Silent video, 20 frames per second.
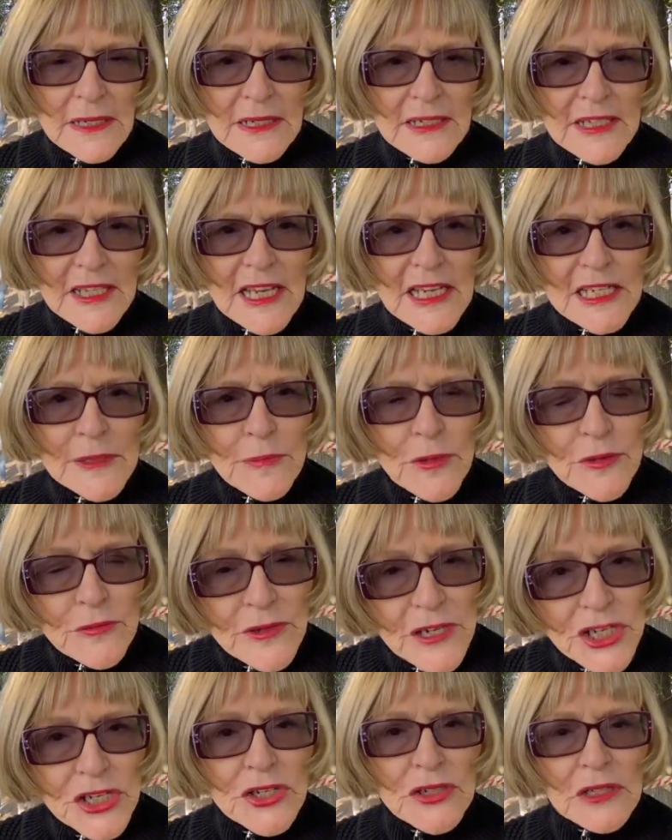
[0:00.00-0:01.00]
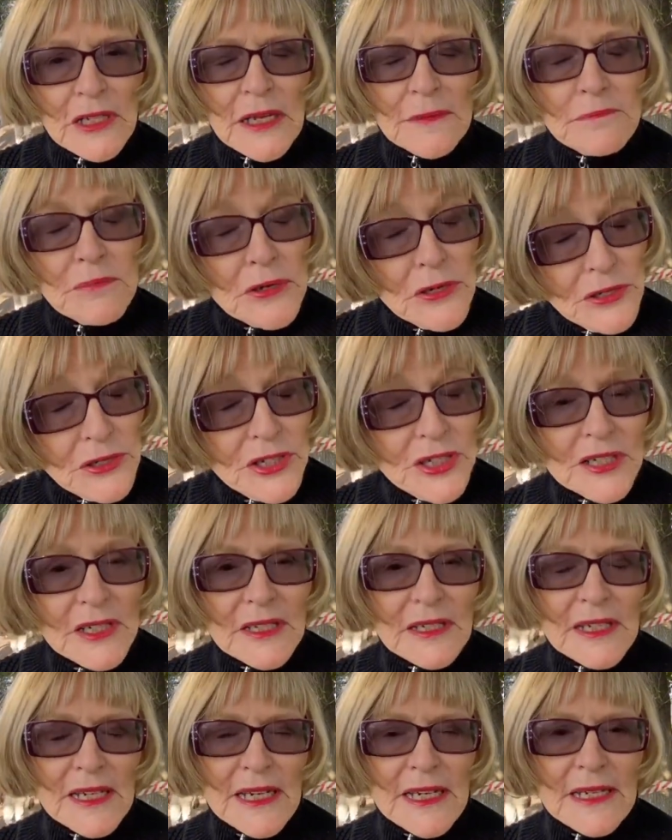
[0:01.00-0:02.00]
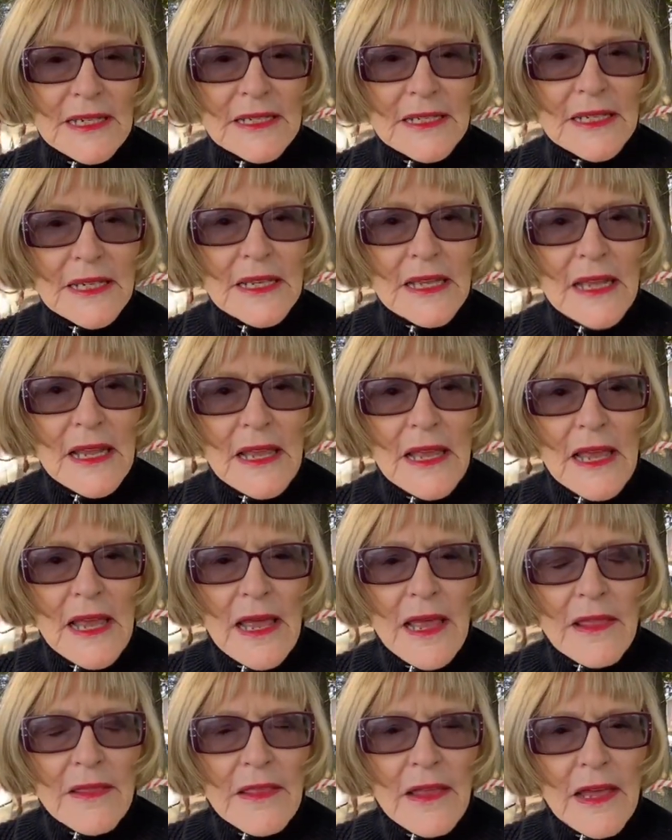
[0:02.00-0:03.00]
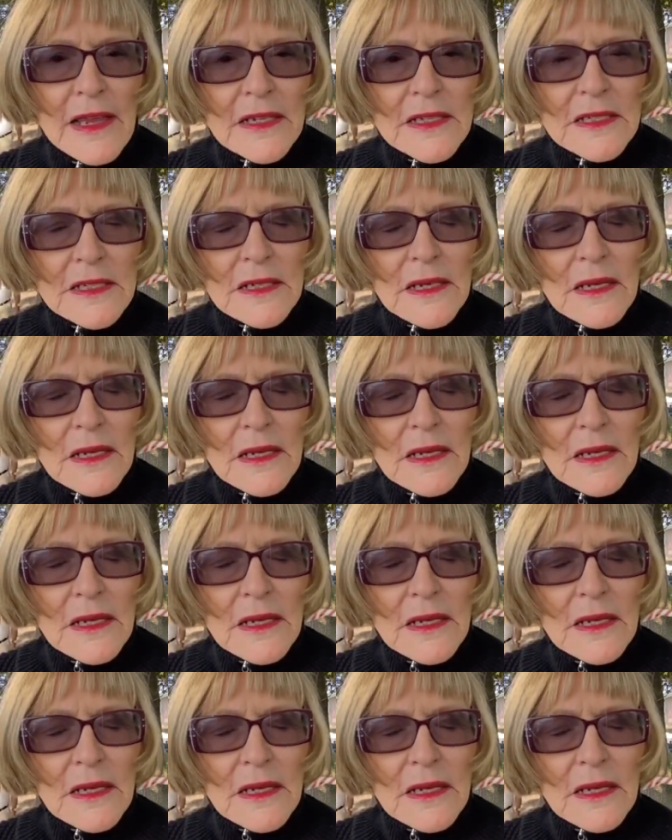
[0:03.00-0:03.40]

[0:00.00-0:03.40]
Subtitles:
It's their spiritual and personal needs that